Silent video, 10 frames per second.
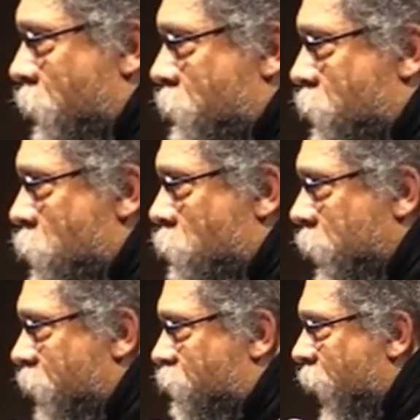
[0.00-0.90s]

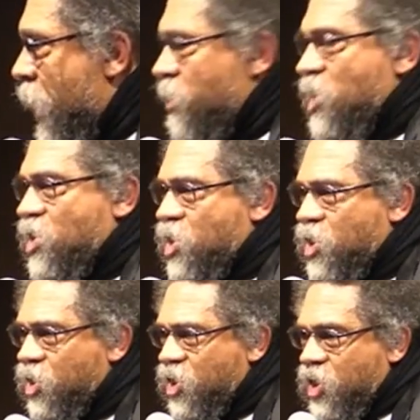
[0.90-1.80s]
tutelage,
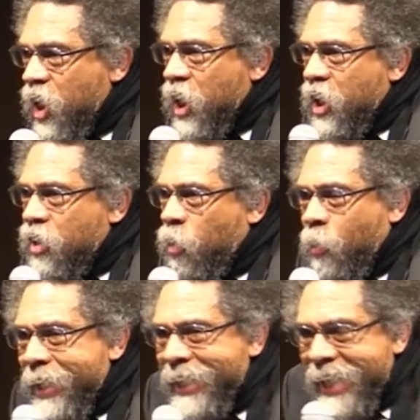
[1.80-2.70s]
the
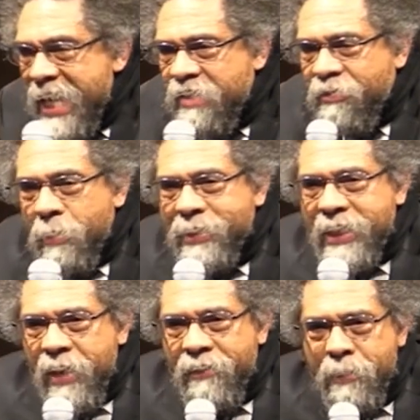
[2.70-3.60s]
release from
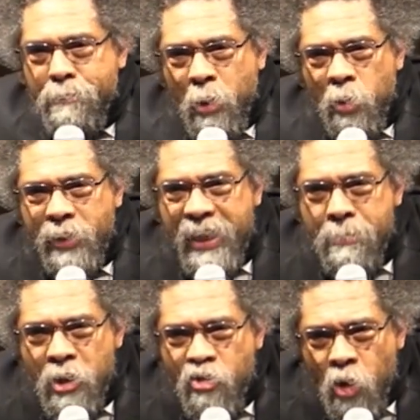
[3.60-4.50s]
self-imposed
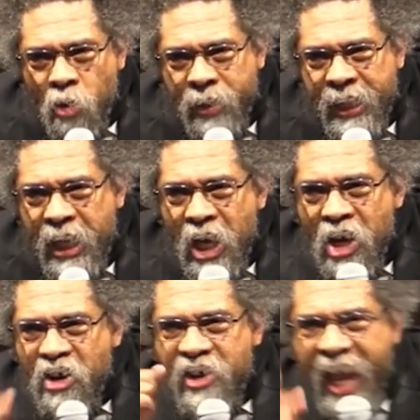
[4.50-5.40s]
immaturity.
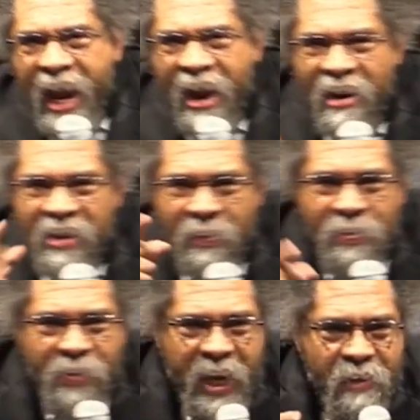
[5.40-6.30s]
Dare to
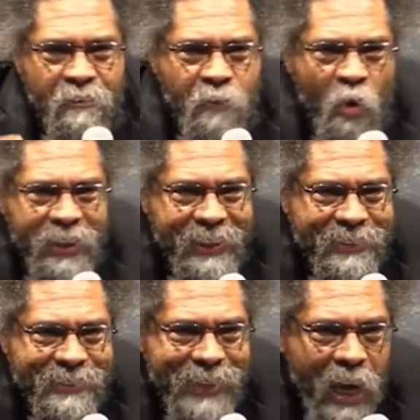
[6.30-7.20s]
think for
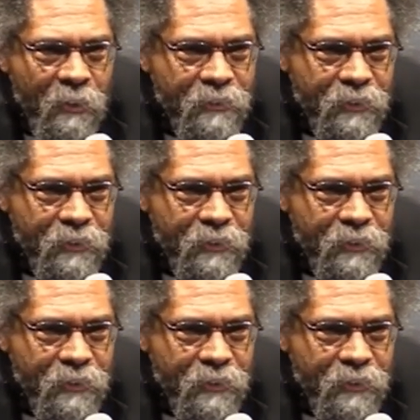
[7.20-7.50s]
yourself.